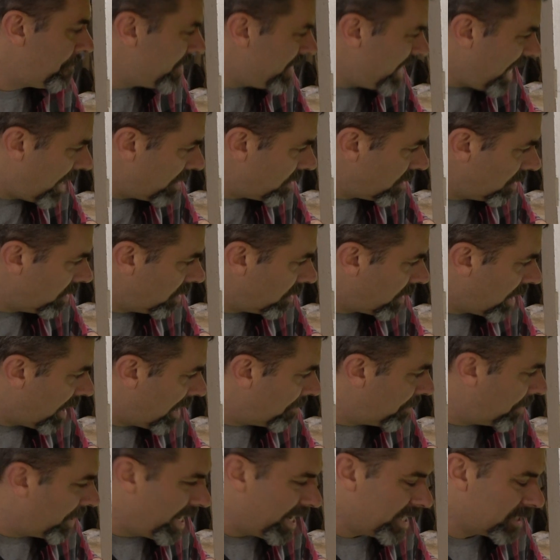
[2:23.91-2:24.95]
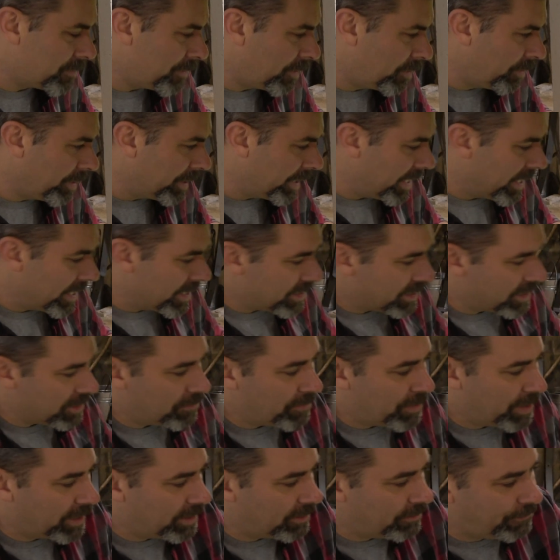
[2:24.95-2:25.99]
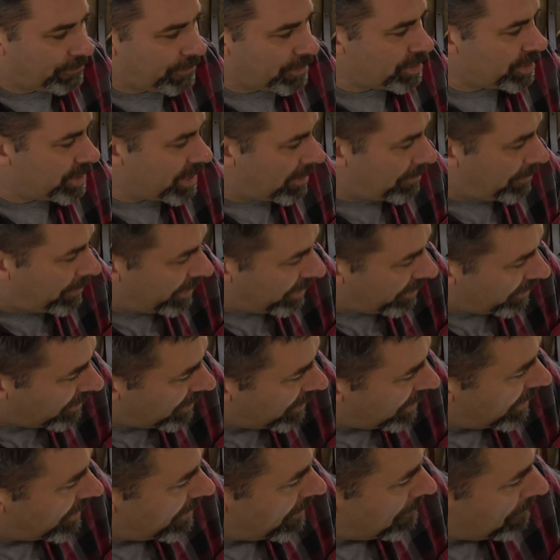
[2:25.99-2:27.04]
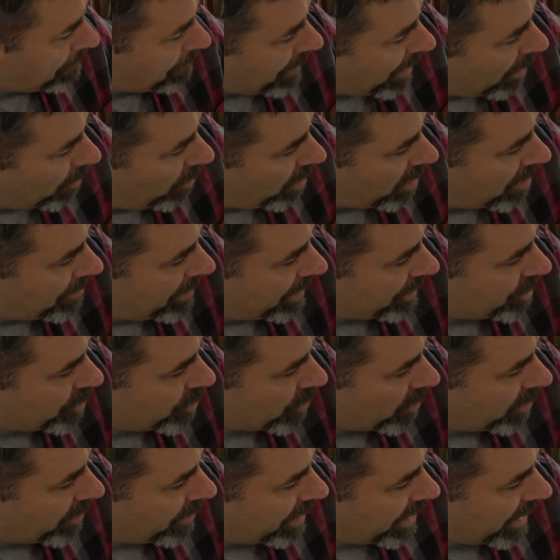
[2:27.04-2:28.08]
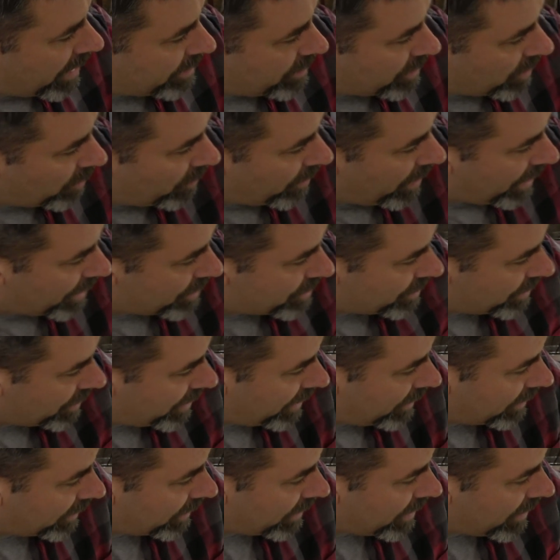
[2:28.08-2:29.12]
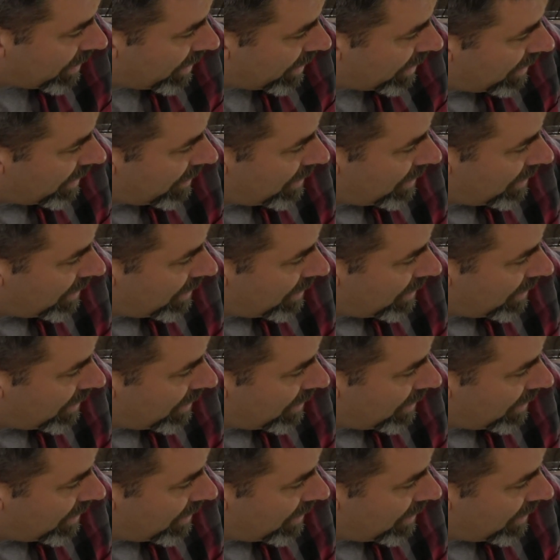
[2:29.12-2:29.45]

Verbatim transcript: Sounds a little complex, but it really isn't. But the first step here, I want to make sure that I don't accidentally